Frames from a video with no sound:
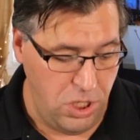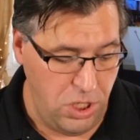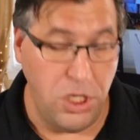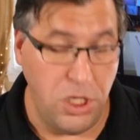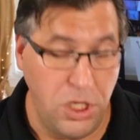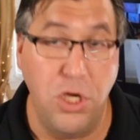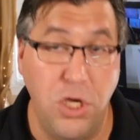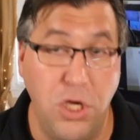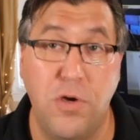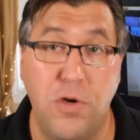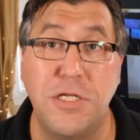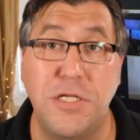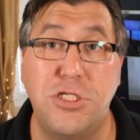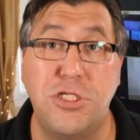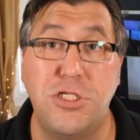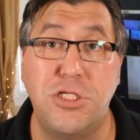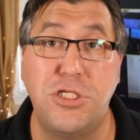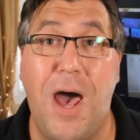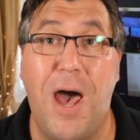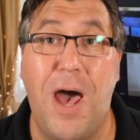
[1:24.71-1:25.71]
you can
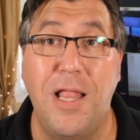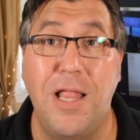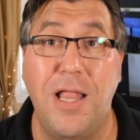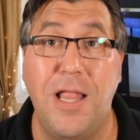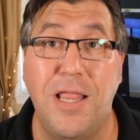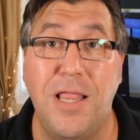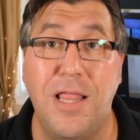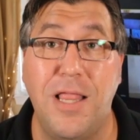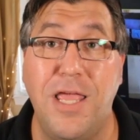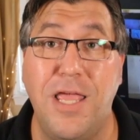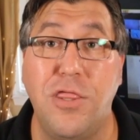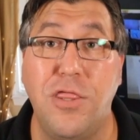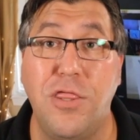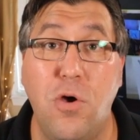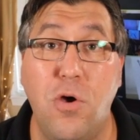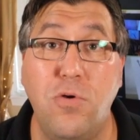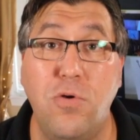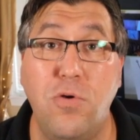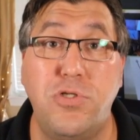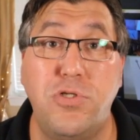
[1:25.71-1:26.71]
spotlight
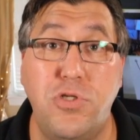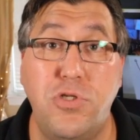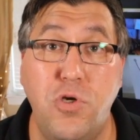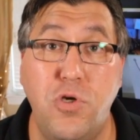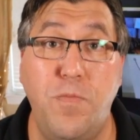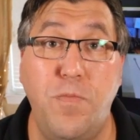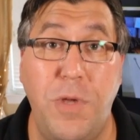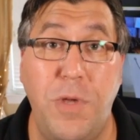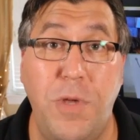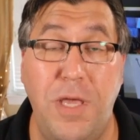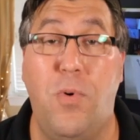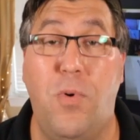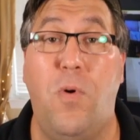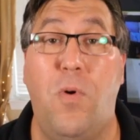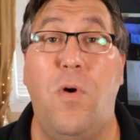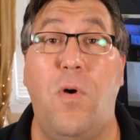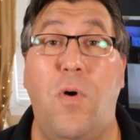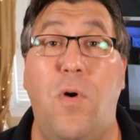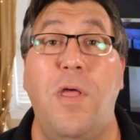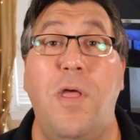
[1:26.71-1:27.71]
those 2
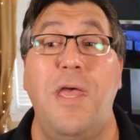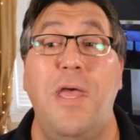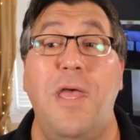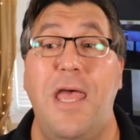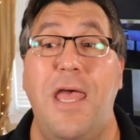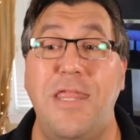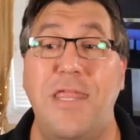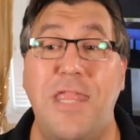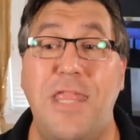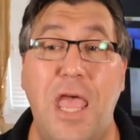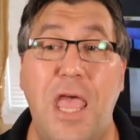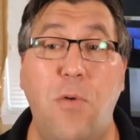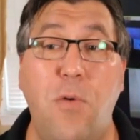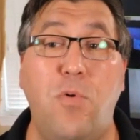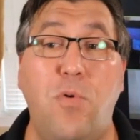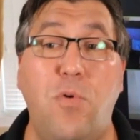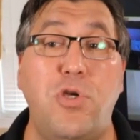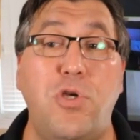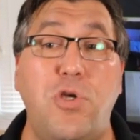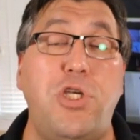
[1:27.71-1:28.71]
people and they
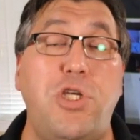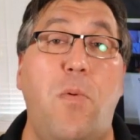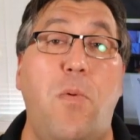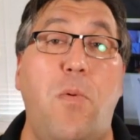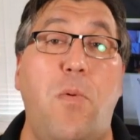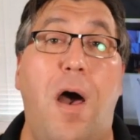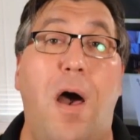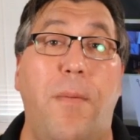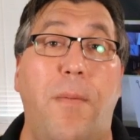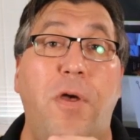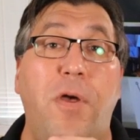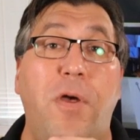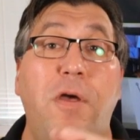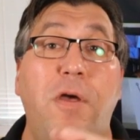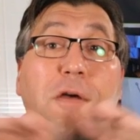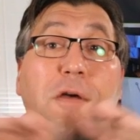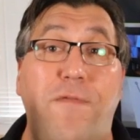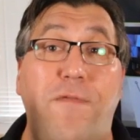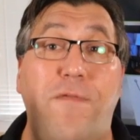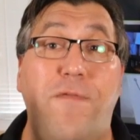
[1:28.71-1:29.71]
will show up
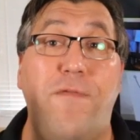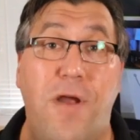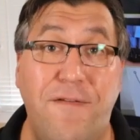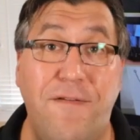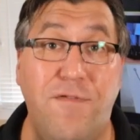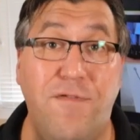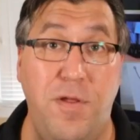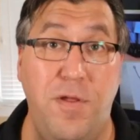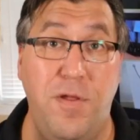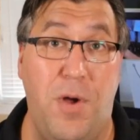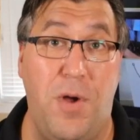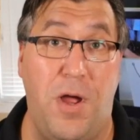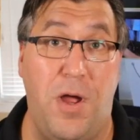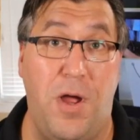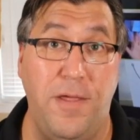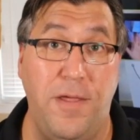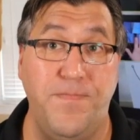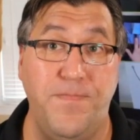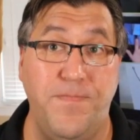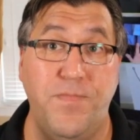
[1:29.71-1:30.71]
for everybody